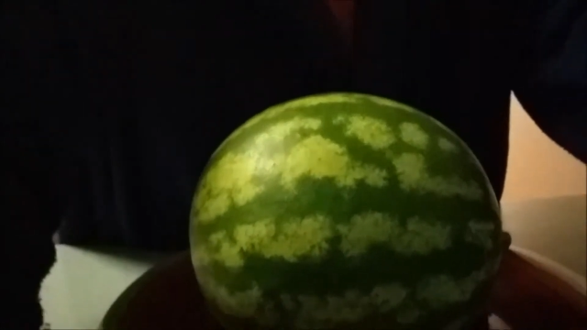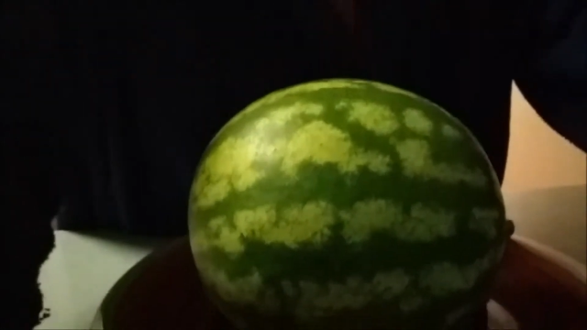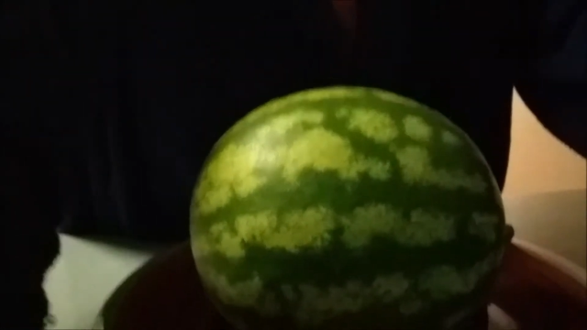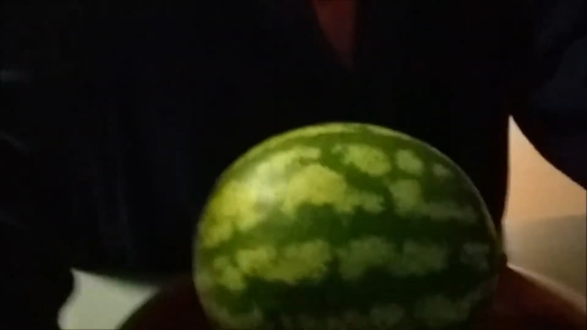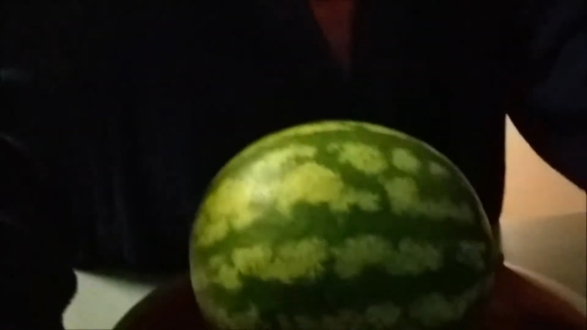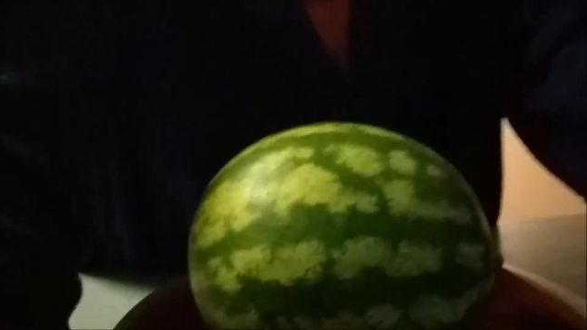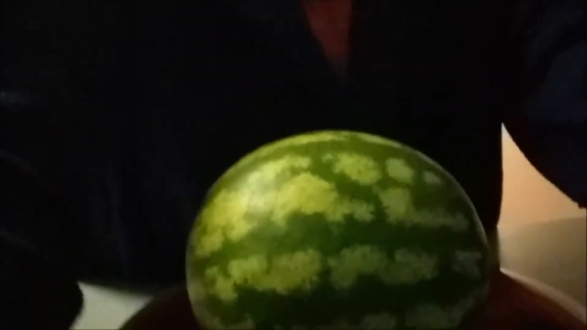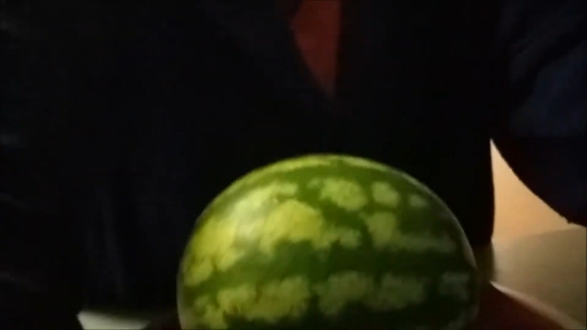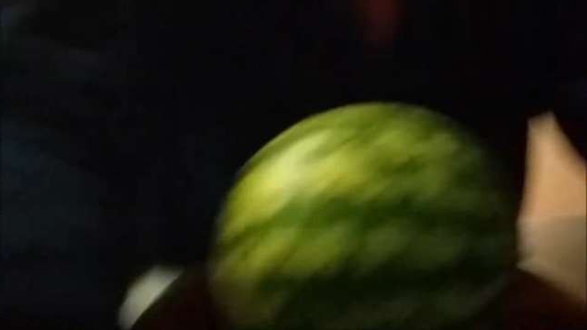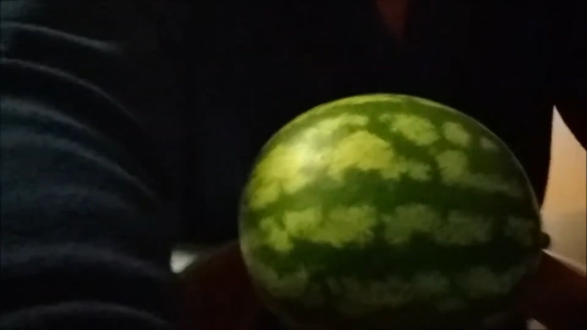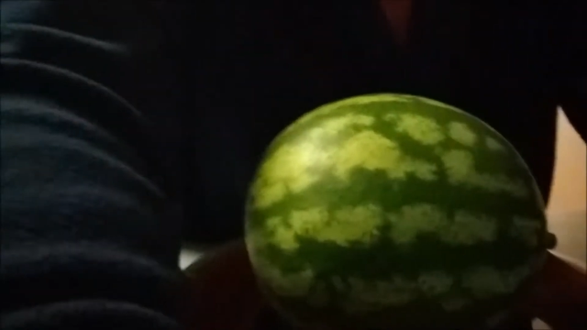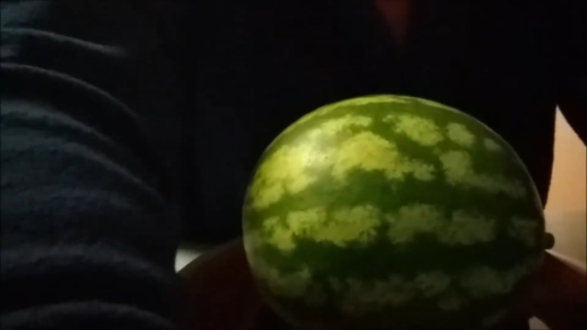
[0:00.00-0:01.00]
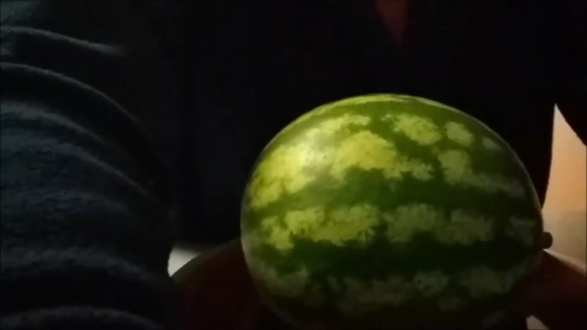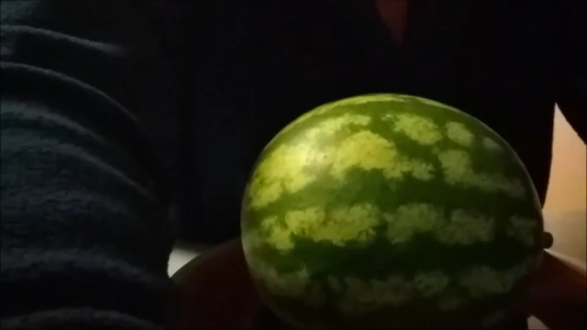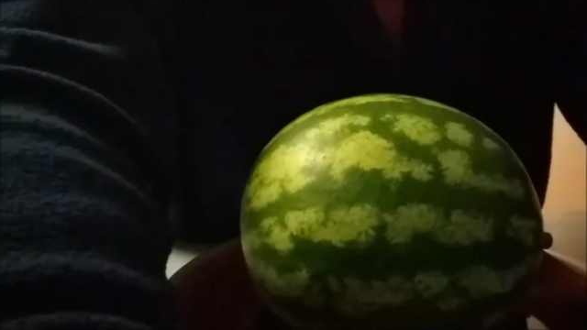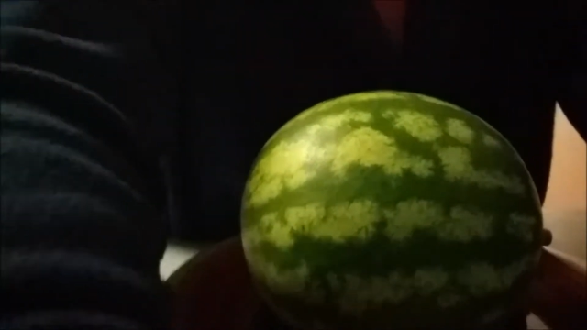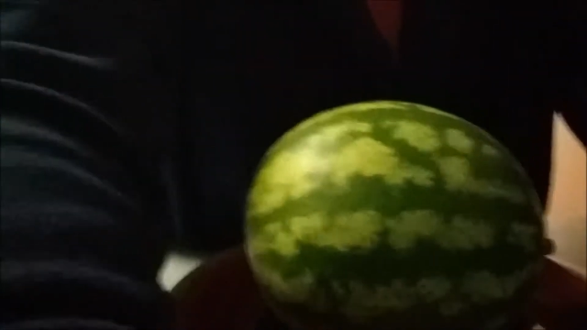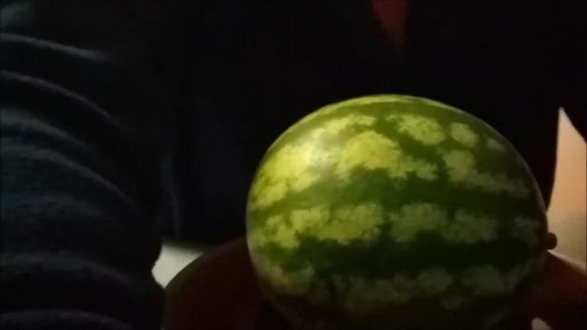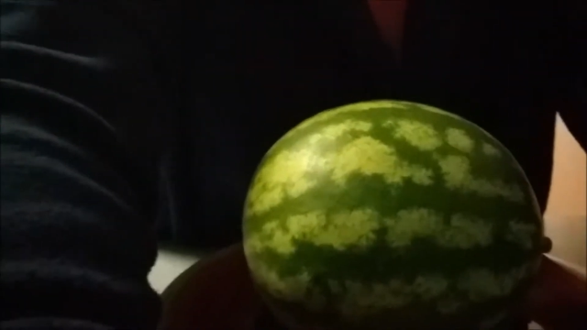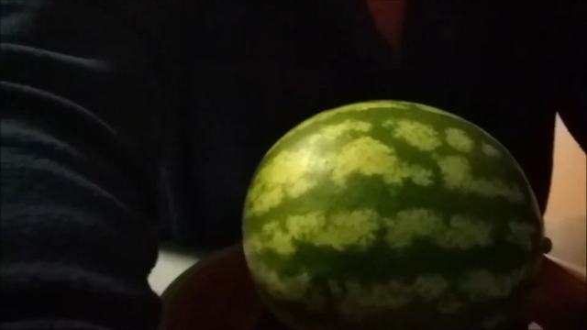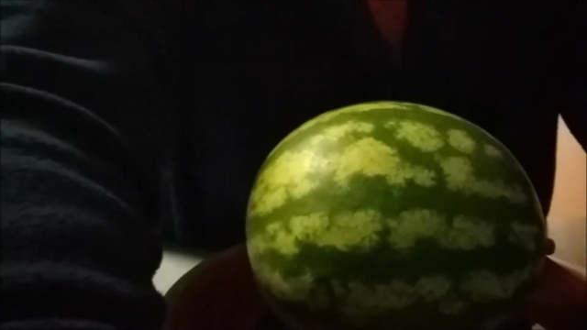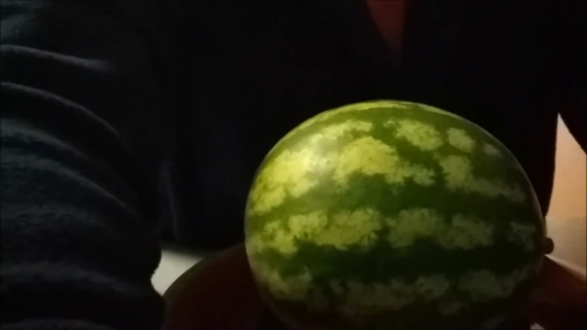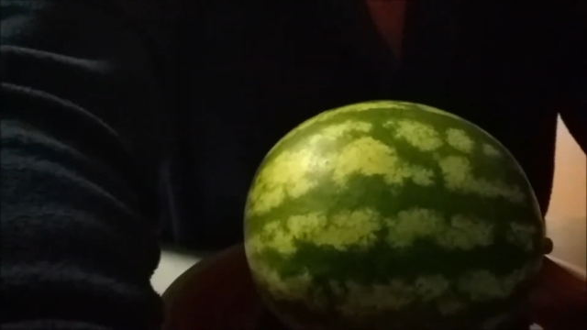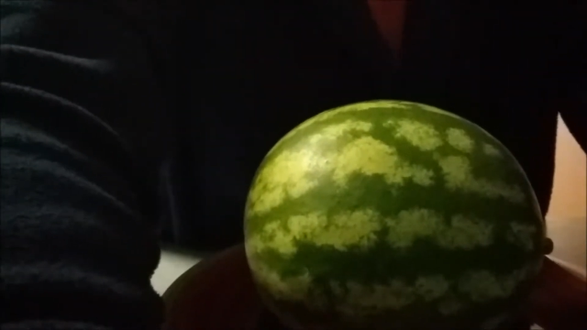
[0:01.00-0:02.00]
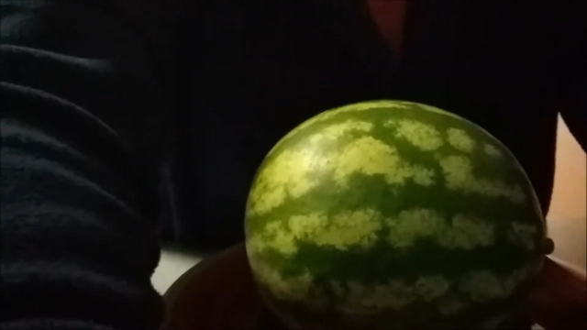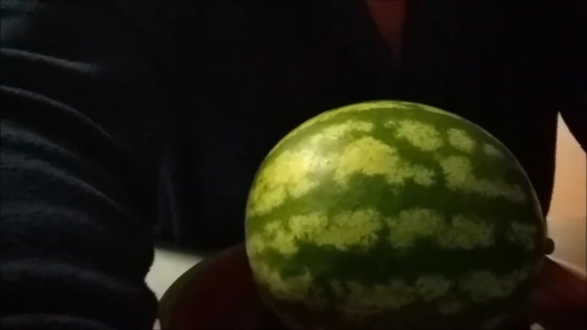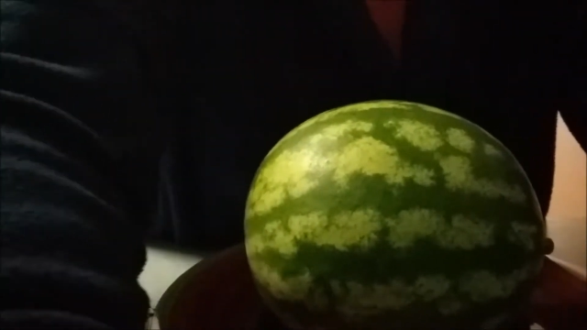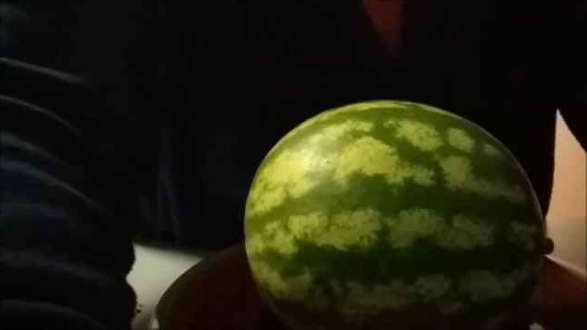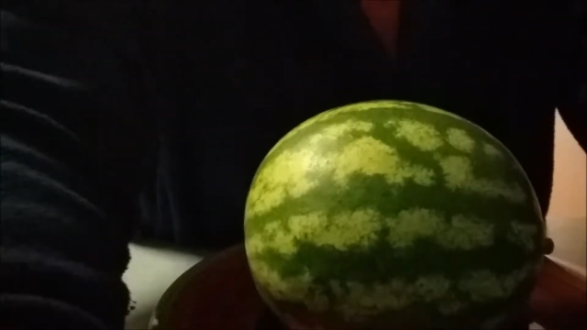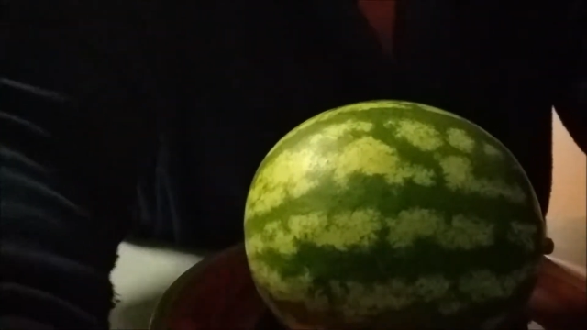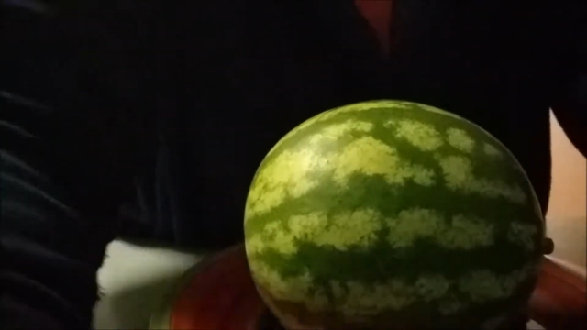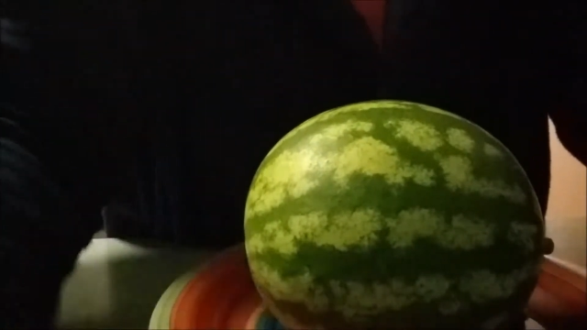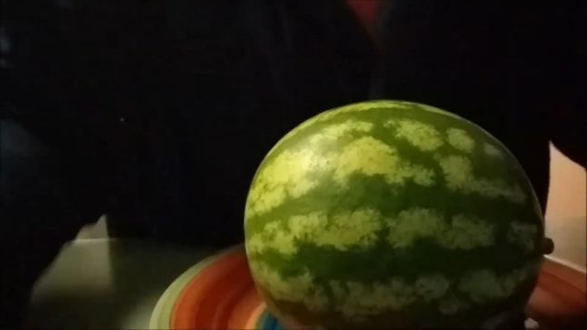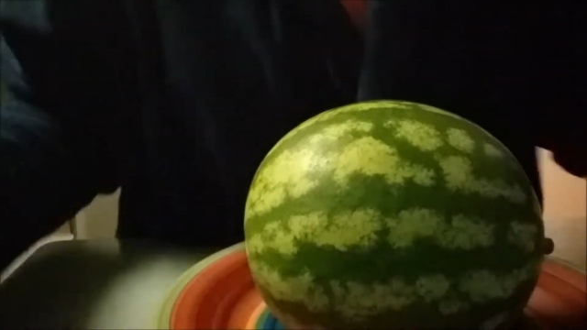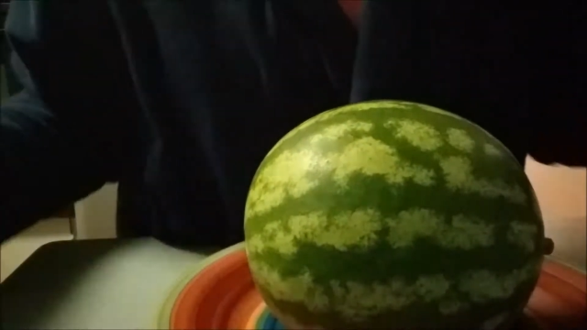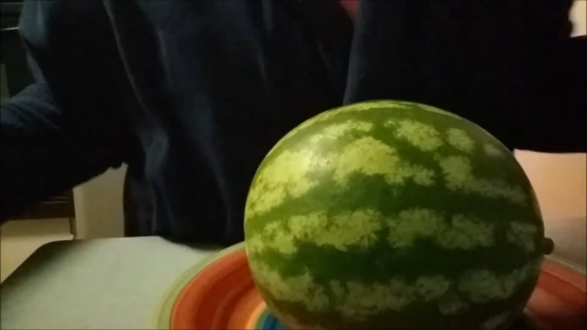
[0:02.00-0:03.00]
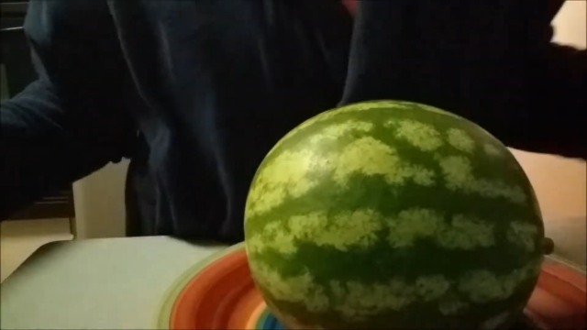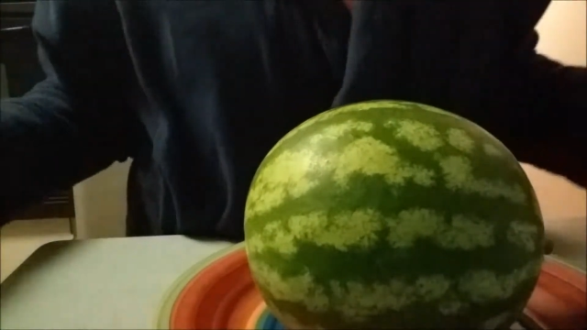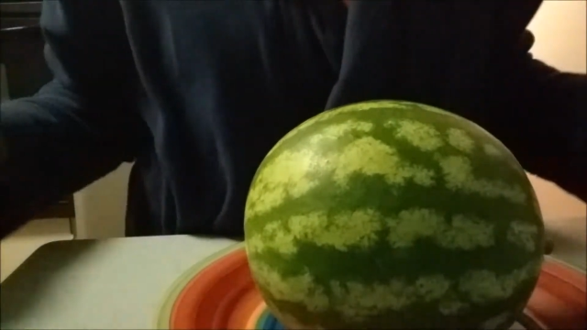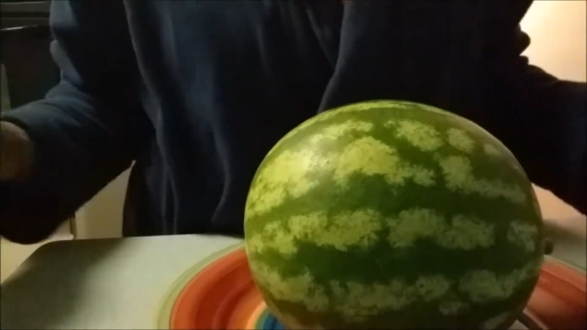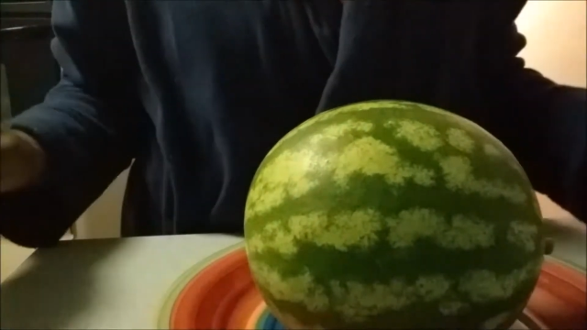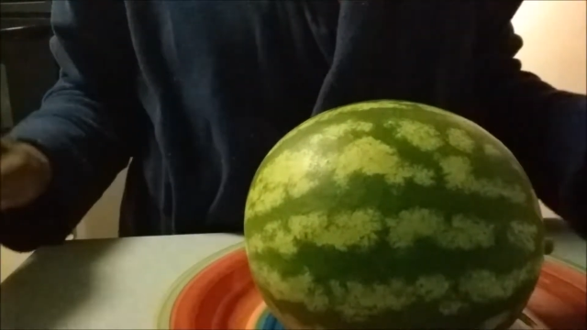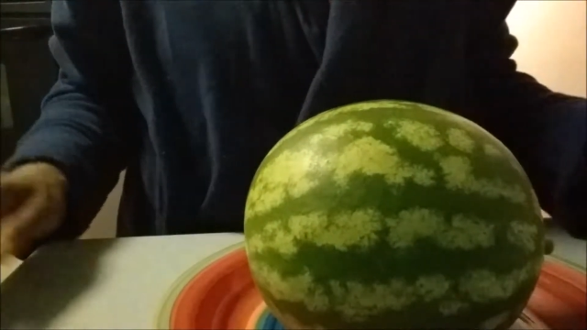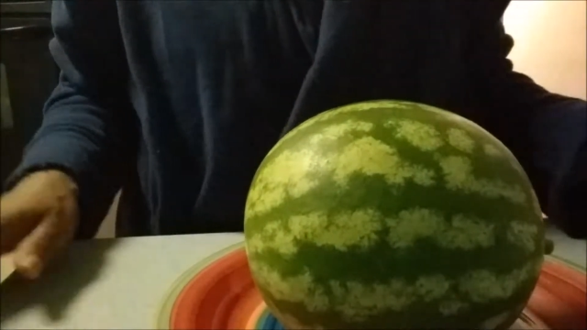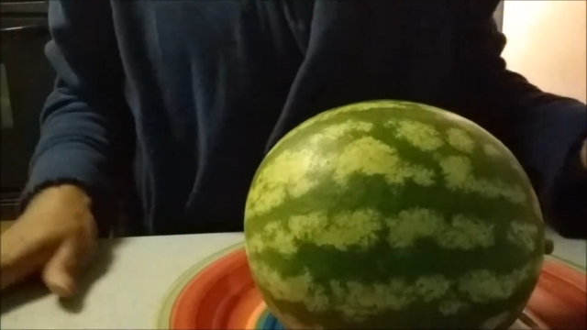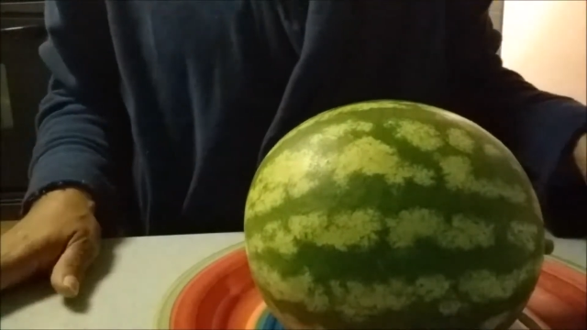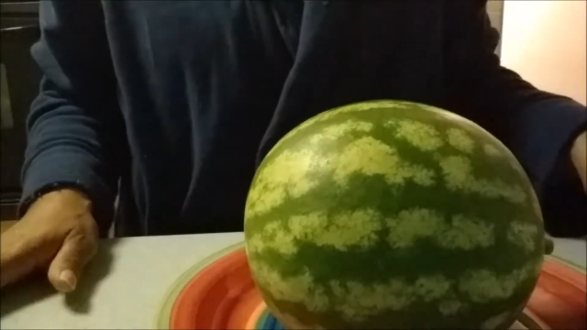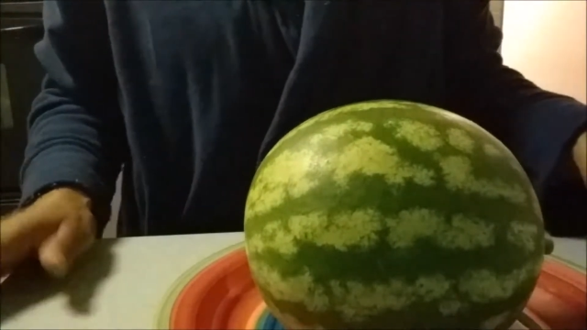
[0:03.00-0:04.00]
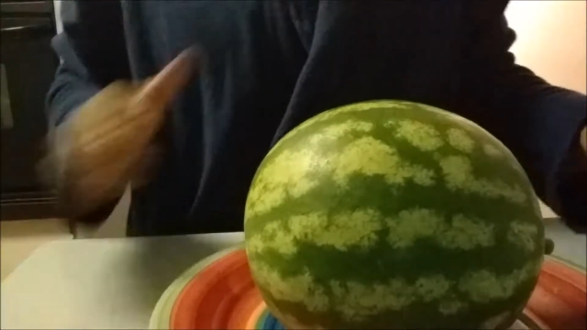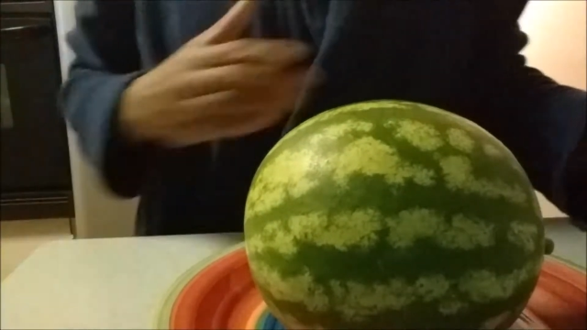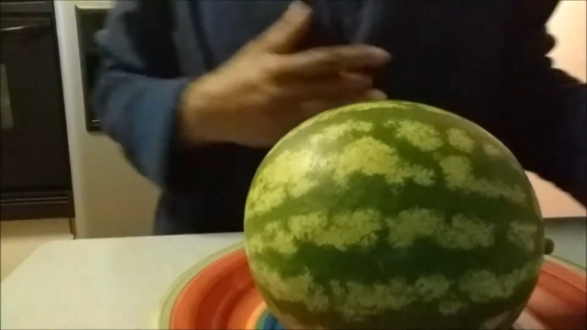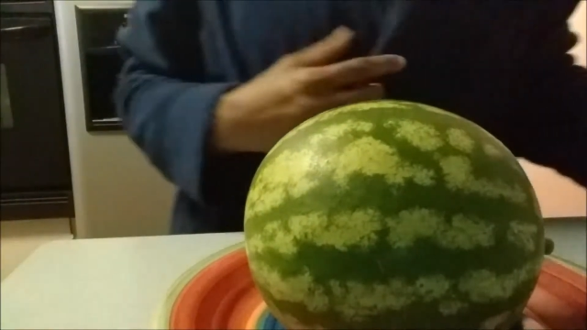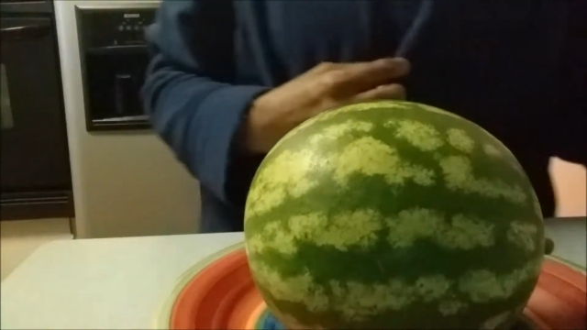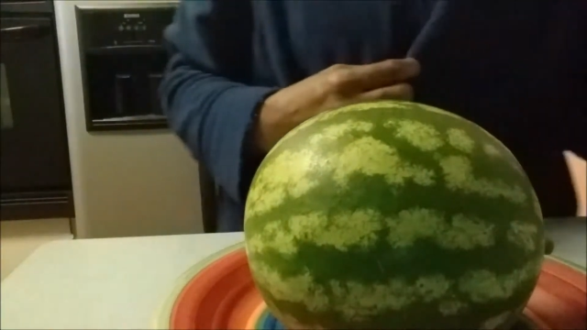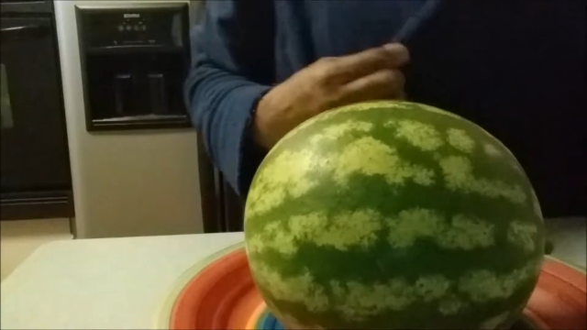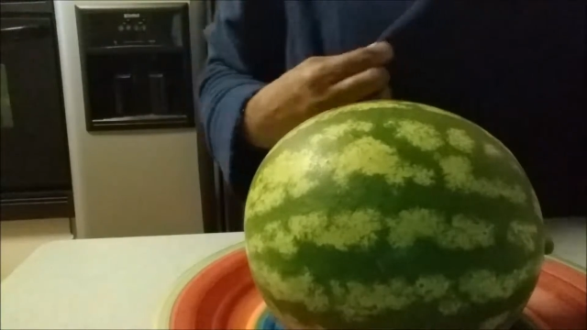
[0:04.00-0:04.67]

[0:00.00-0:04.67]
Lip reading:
(no speaker visible)